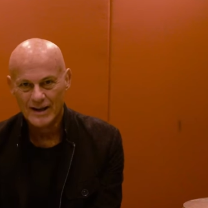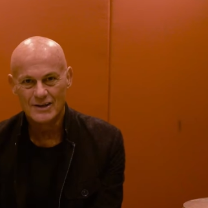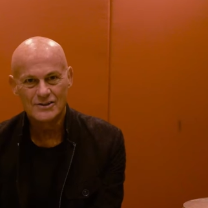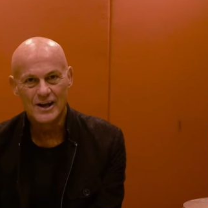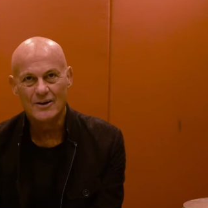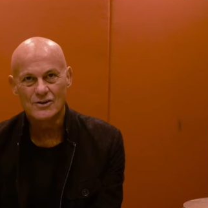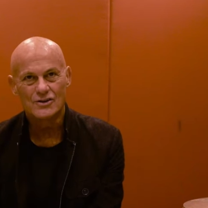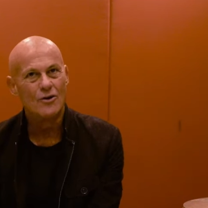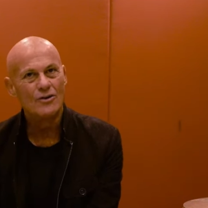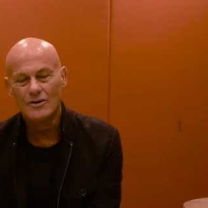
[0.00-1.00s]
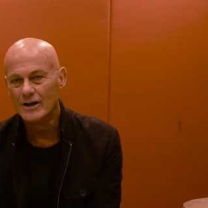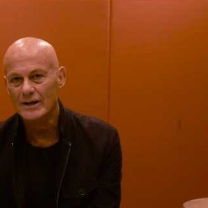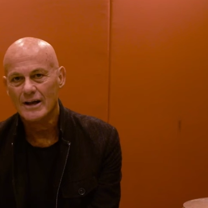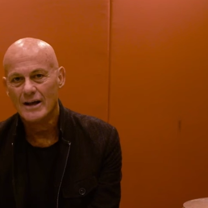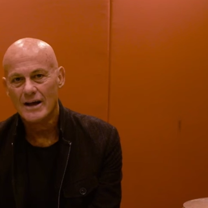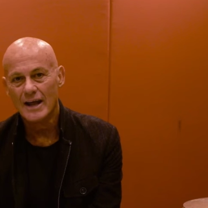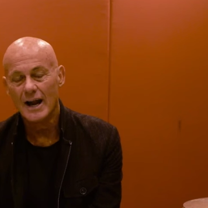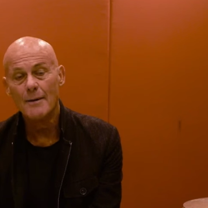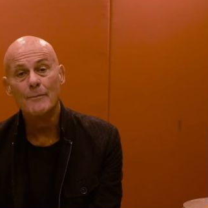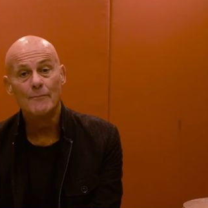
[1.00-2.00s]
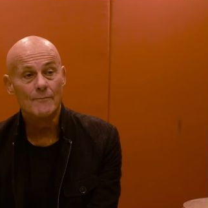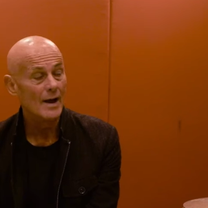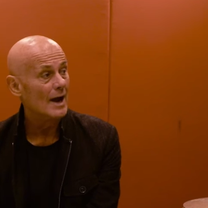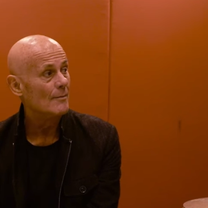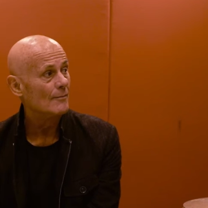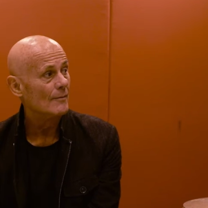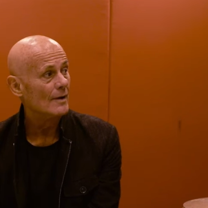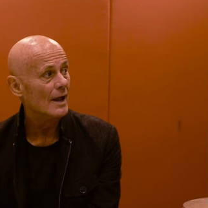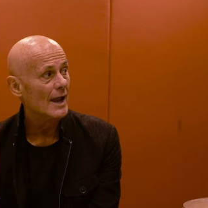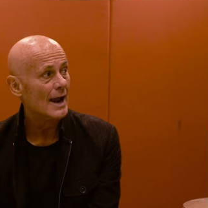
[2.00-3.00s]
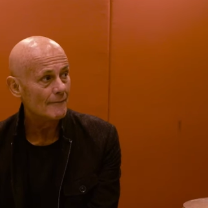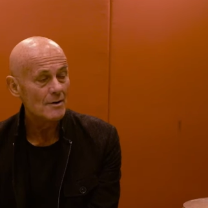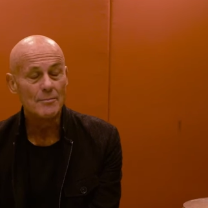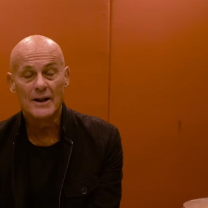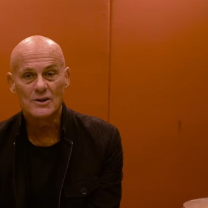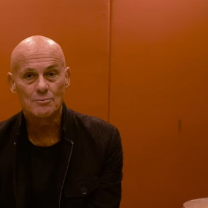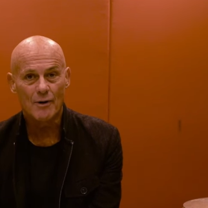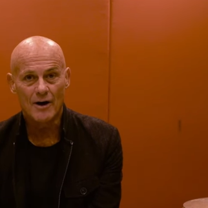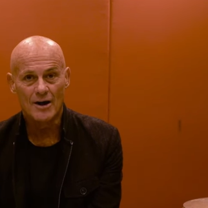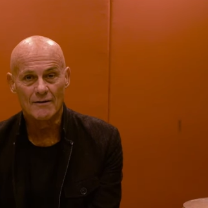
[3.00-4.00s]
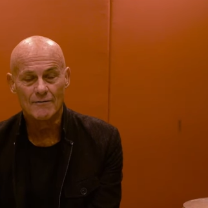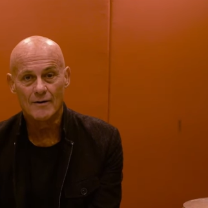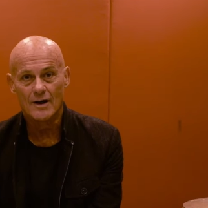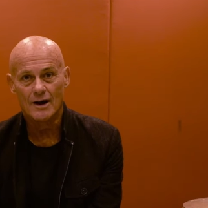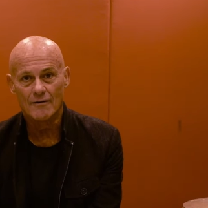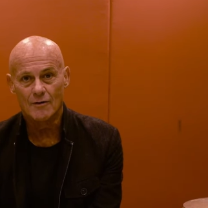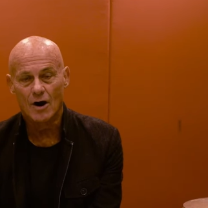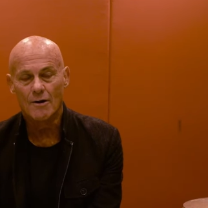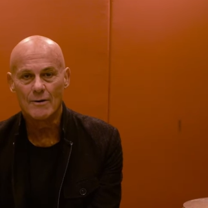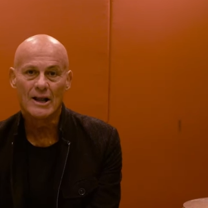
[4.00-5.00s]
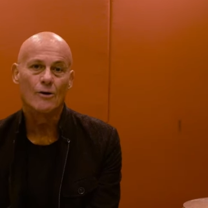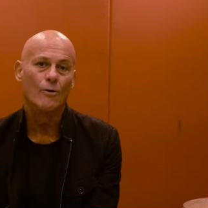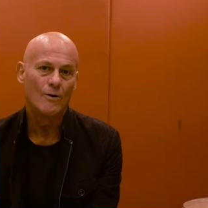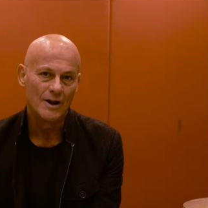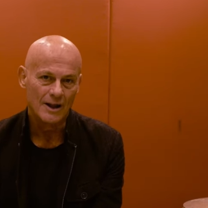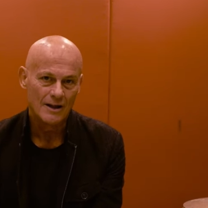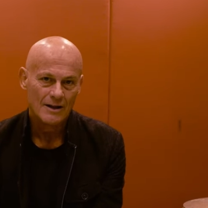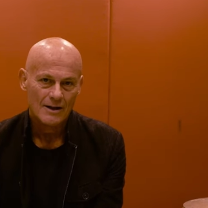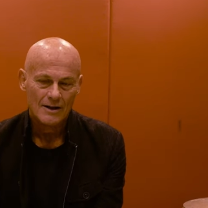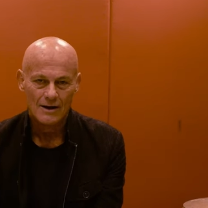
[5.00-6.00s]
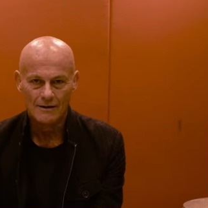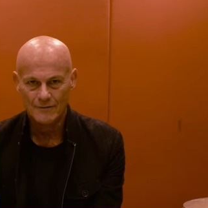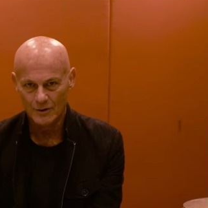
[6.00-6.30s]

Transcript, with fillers: It sounds so good, and I'm I'm every bit as proud of, of our recording of